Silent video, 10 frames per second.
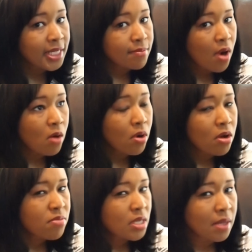tomorrow
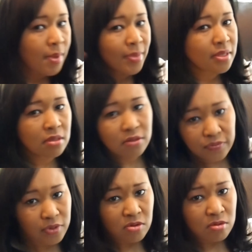because I'm at my sister's
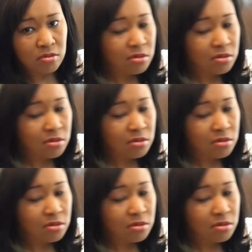funeral,